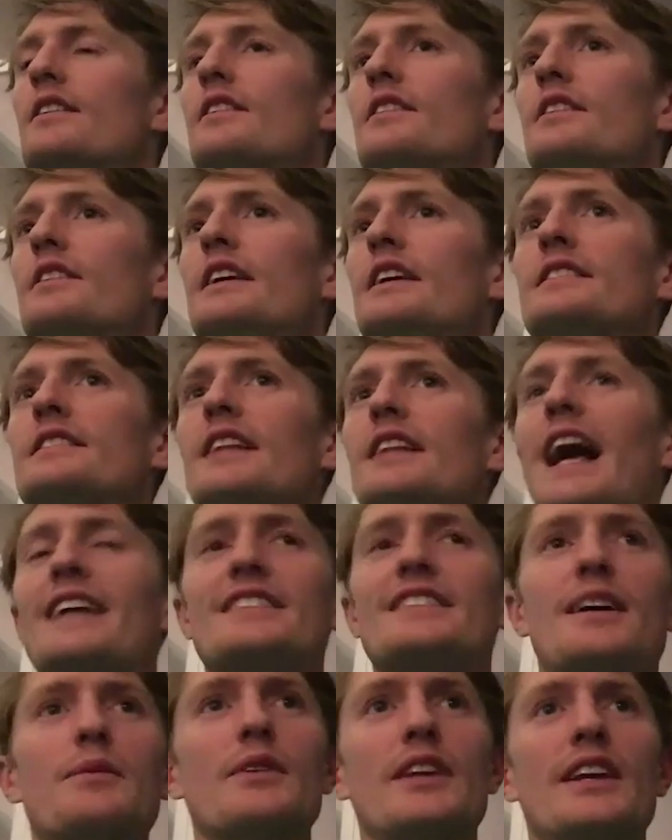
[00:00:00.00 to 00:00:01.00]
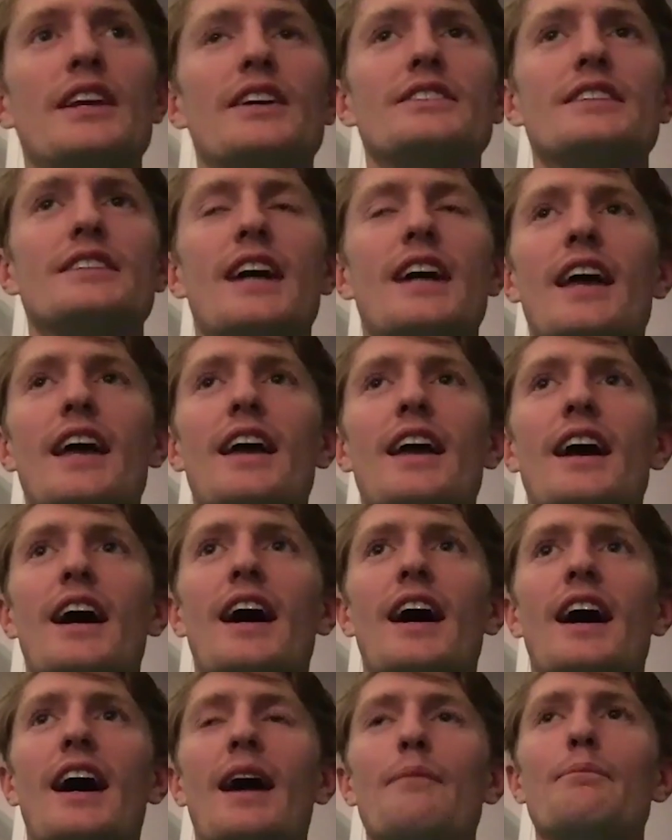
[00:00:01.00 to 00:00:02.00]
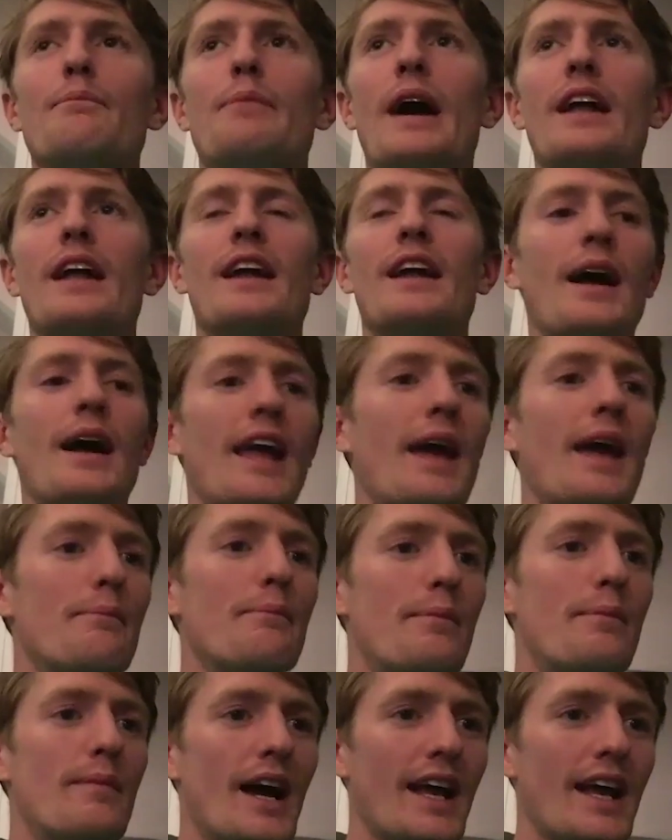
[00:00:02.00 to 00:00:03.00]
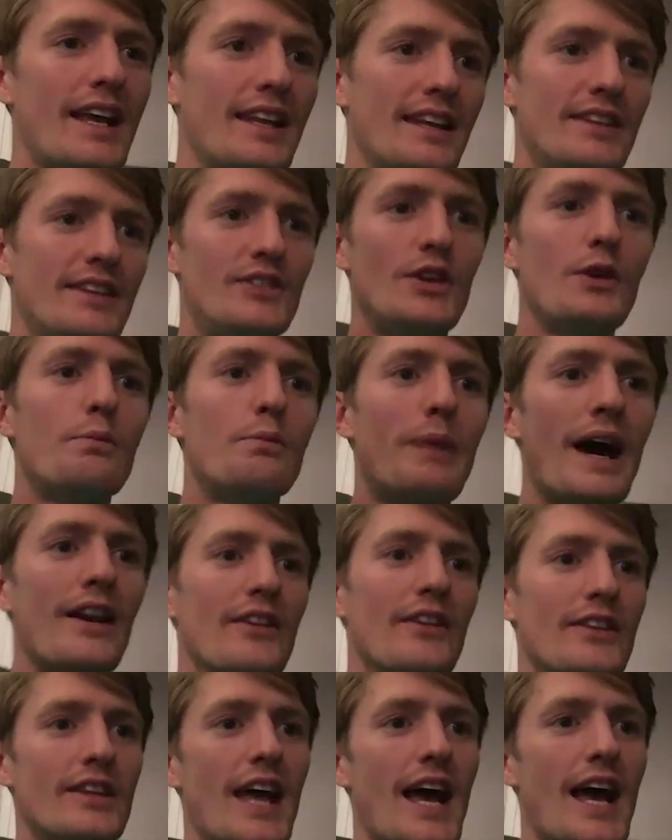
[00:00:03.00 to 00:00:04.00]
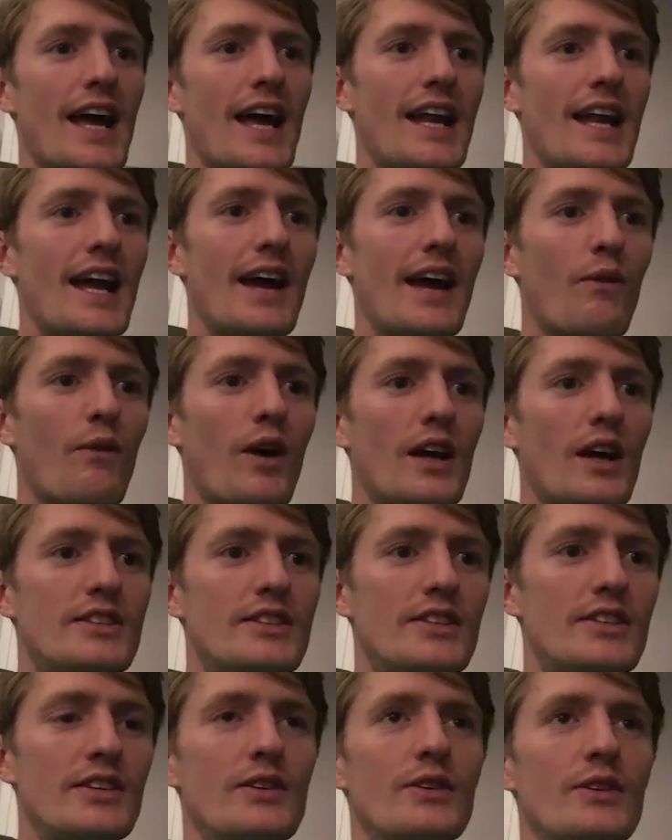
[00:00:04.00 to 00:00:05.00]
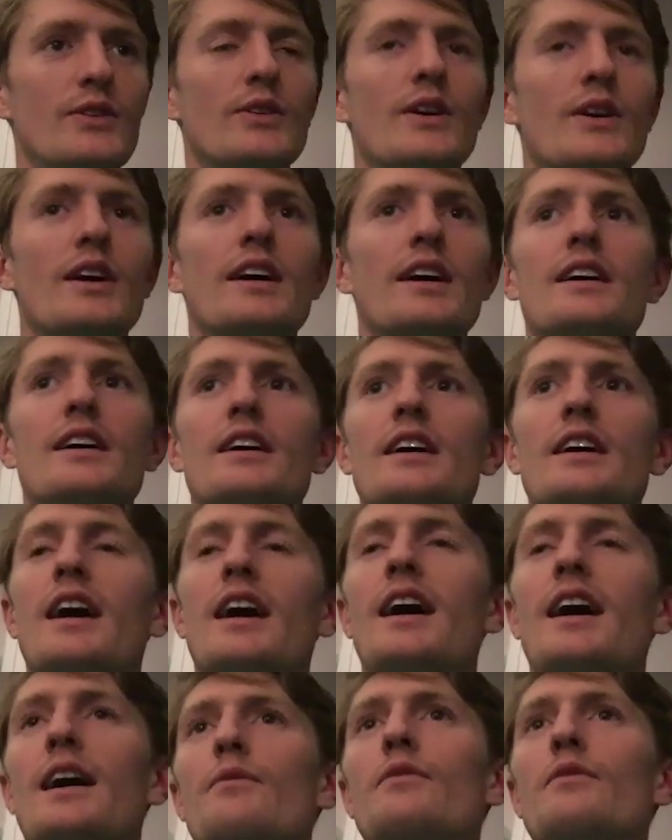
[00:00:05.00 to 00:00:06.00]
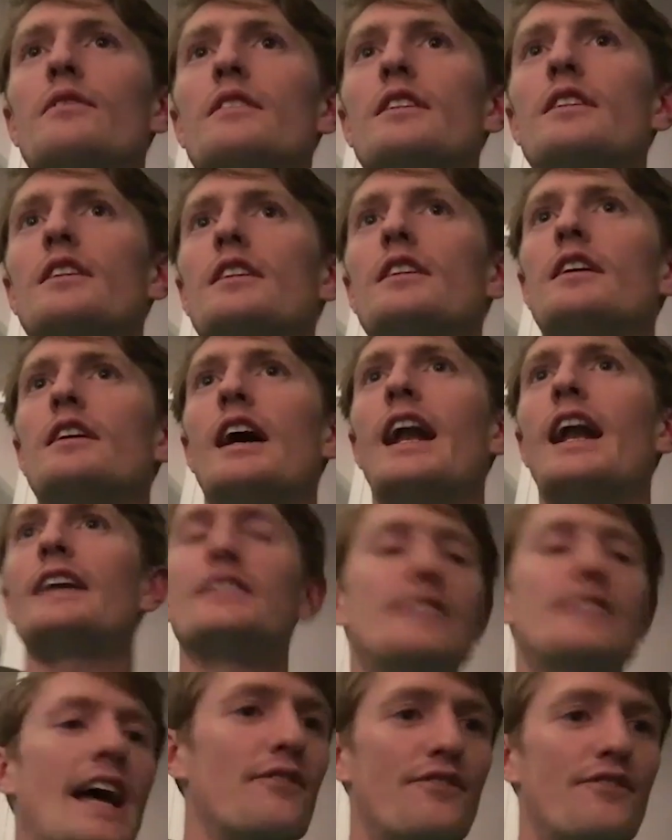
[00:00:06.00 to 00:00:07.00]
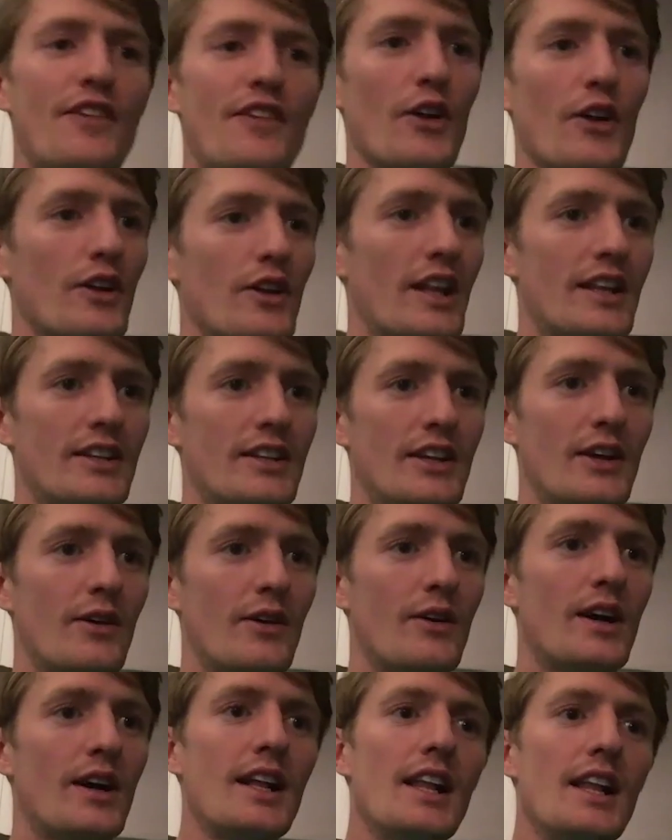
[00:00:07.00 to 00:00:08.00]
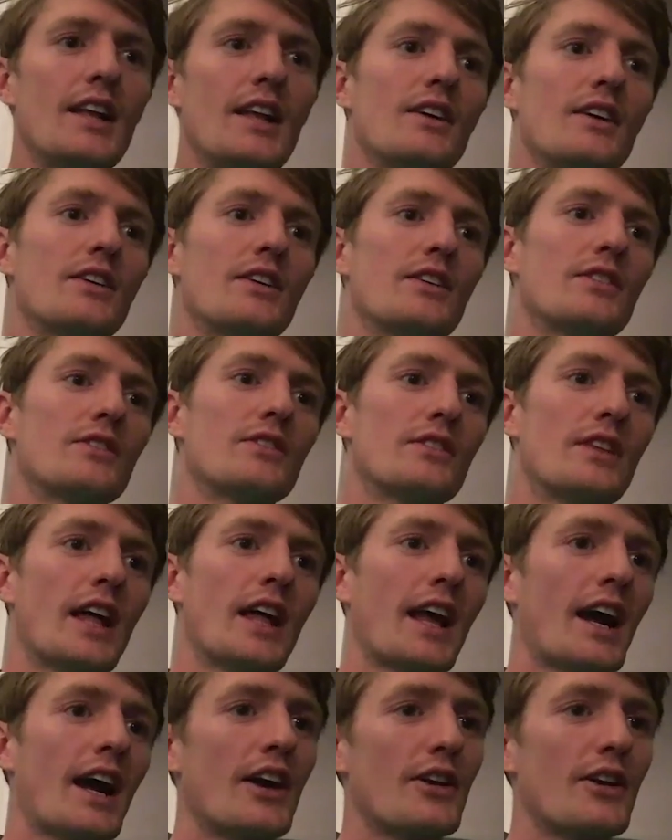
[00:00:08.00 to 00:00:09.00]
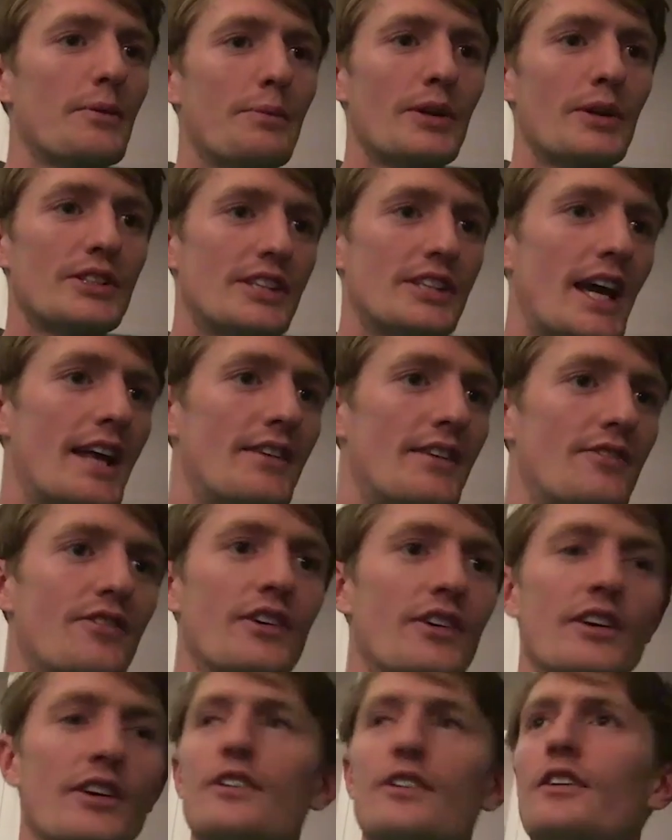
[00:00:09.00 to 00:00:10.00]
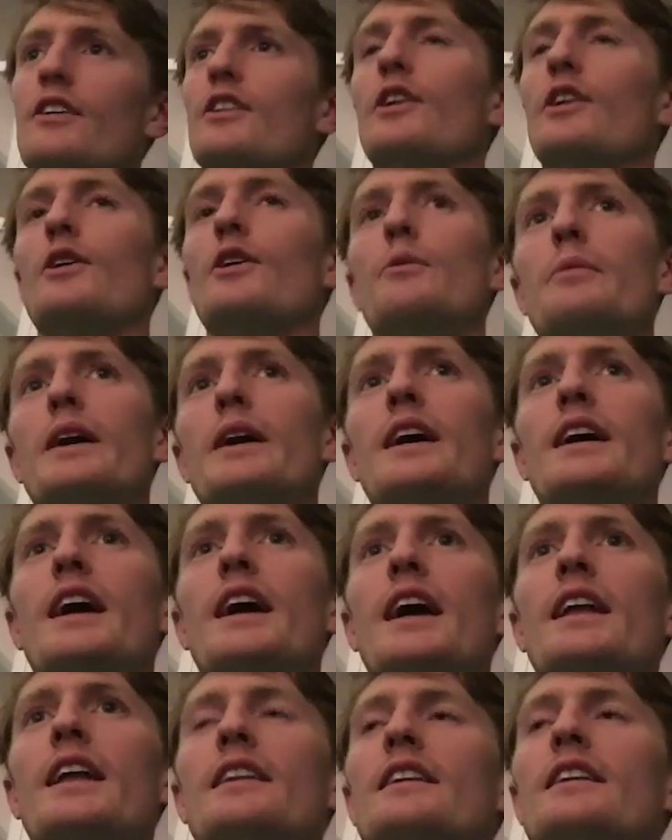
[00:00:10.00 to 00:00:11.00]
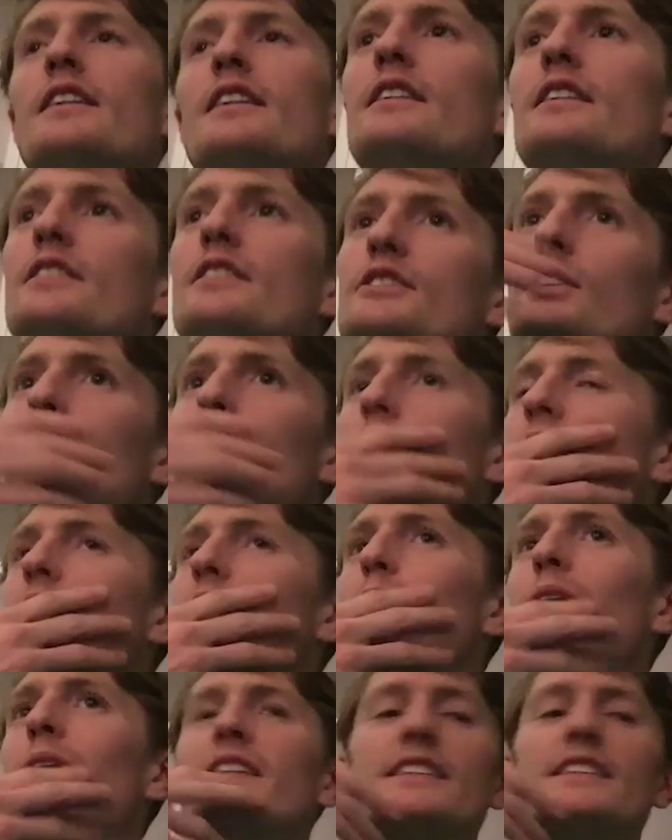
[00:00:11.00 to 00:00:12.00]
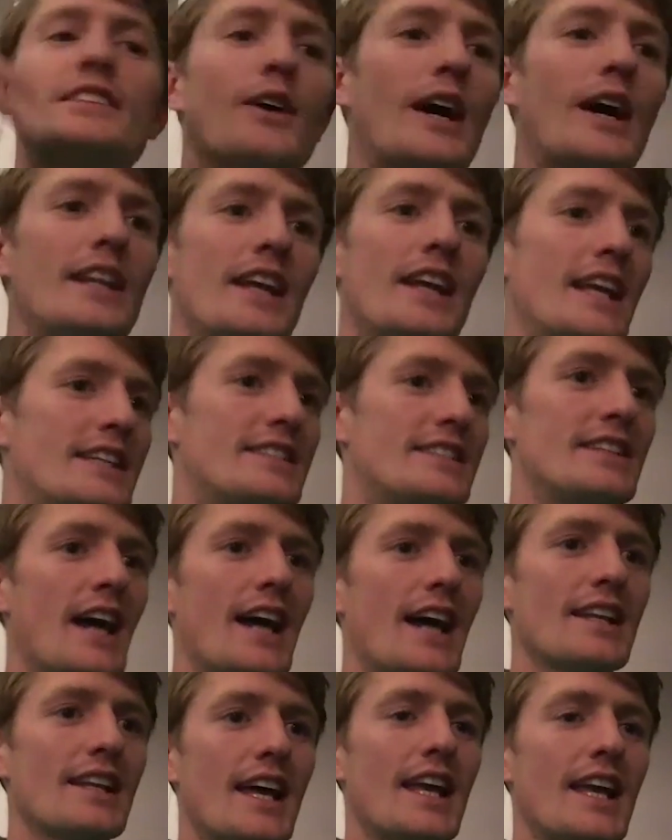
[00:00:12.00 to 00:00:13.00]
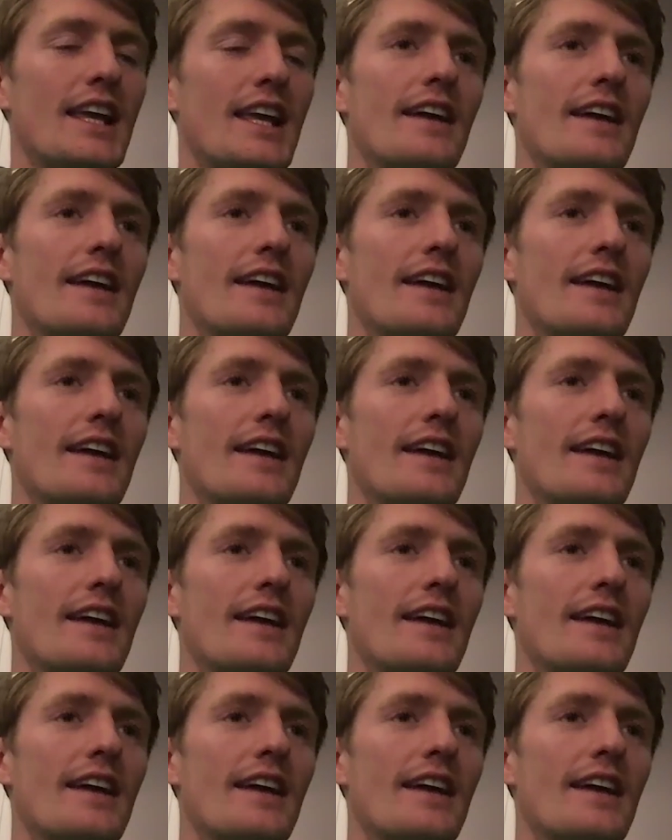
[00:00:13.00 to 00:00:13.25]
these last couple of years, I can do better than that. And I want to, and I just haven't felt, you know, like 100% for a little bit. And so it's not like